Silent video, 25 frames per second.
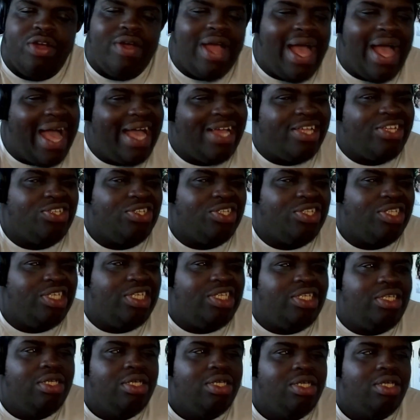
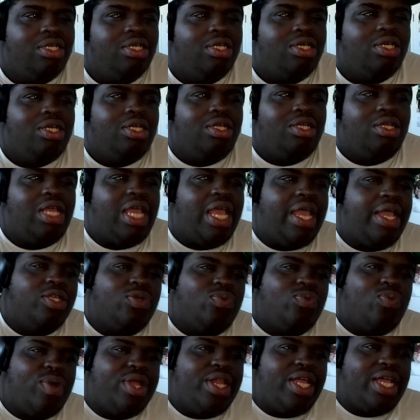actually
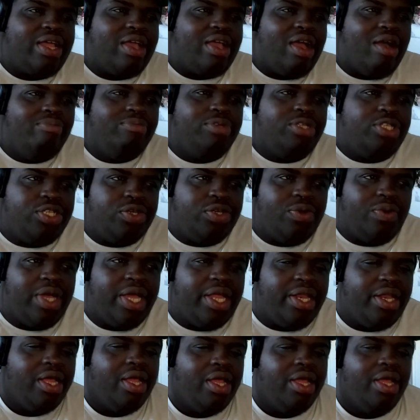is when it comes to
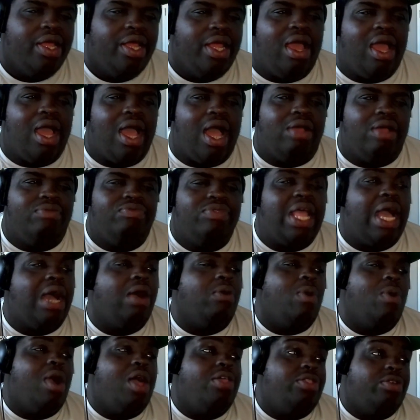it.
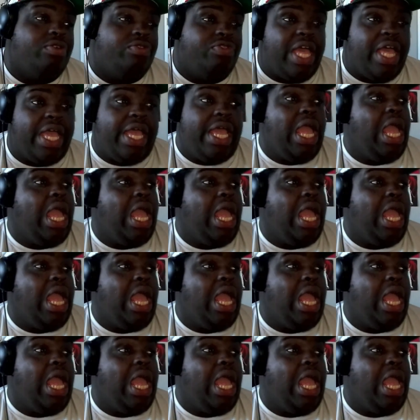Now, whether they